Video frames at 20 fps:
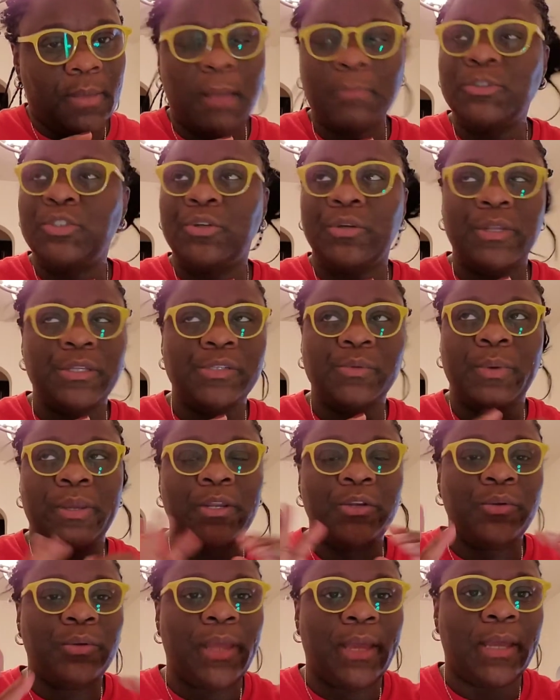sure there's a way to
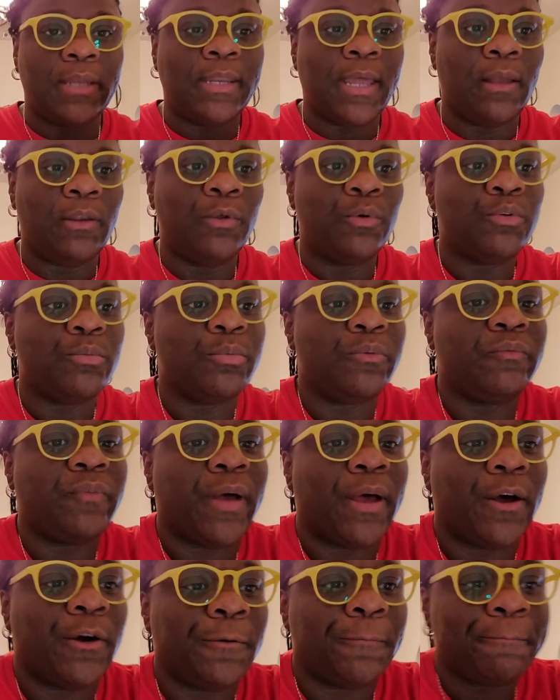do like a downloadable
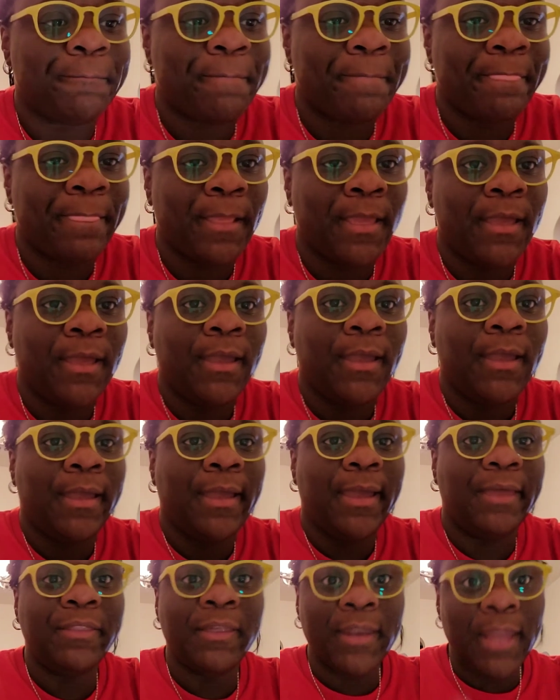file,
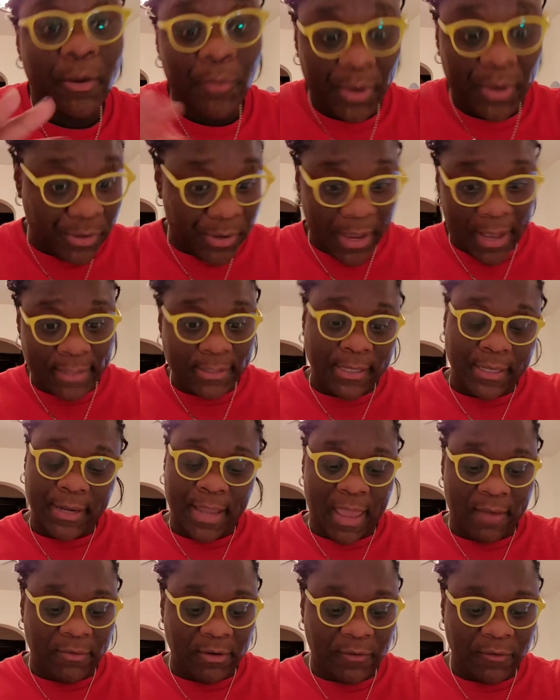and then that way you guys can
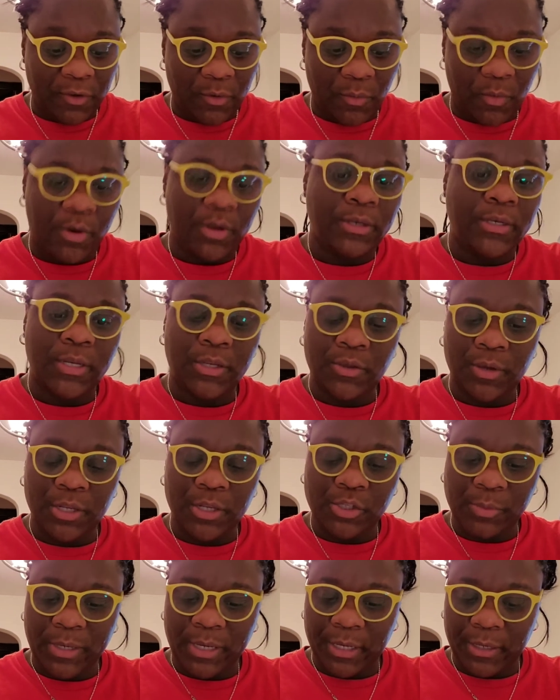have it if you want. Then you can
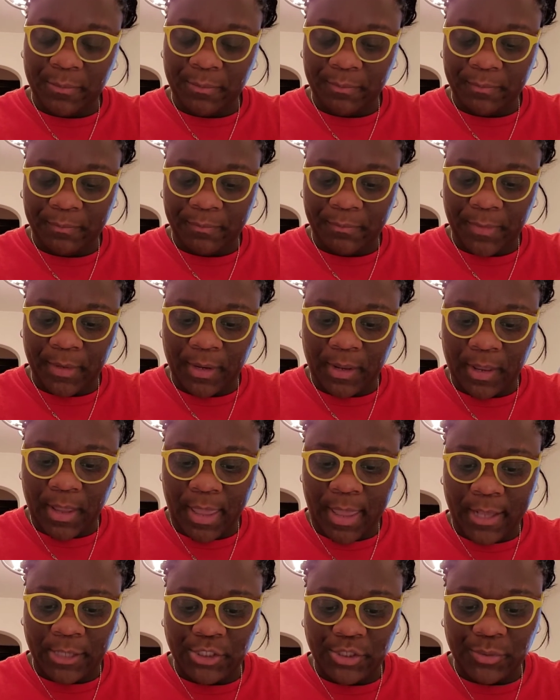tweak it
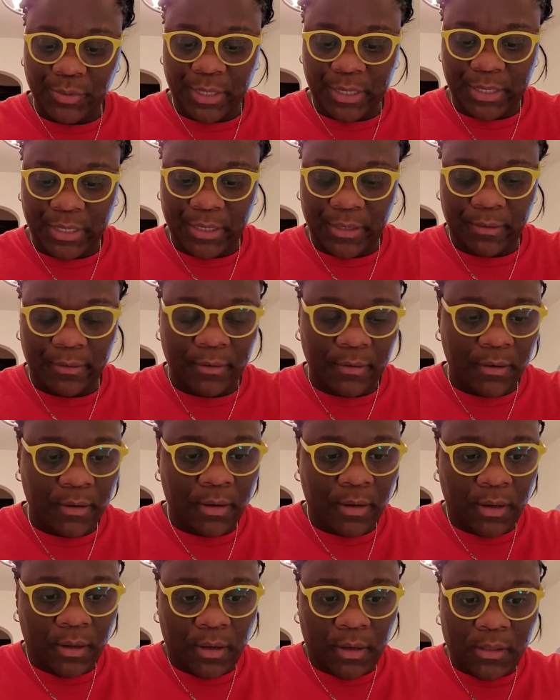as you need.
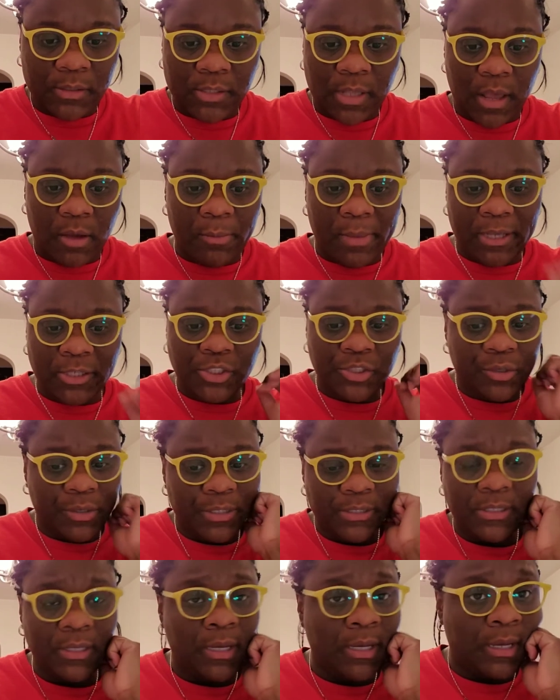So I'll make sure
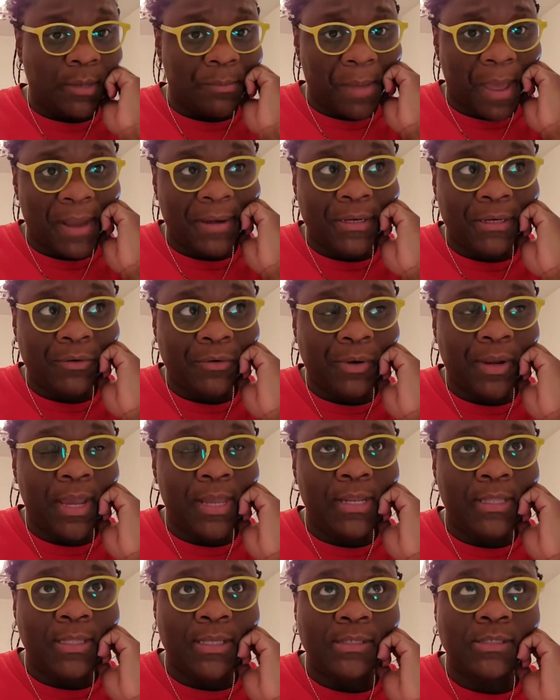it's. I
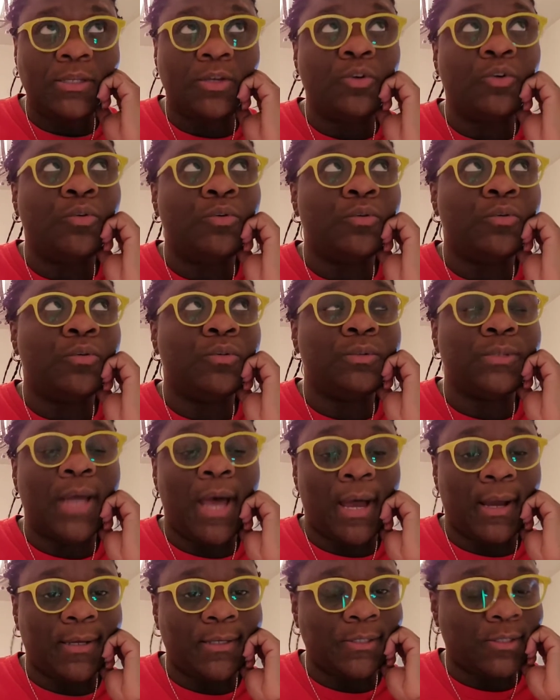created this in Google
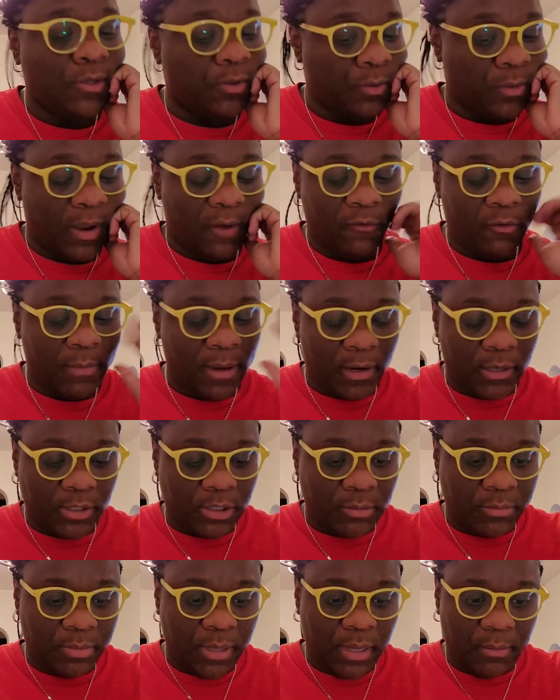Docs, so everybody
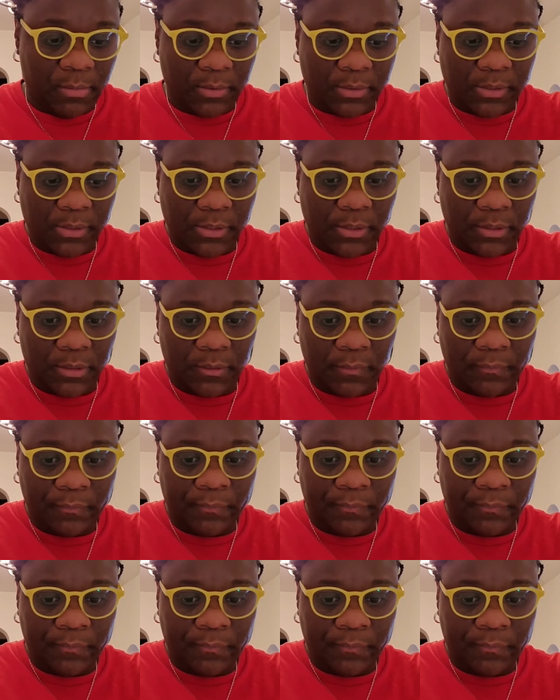should be able to,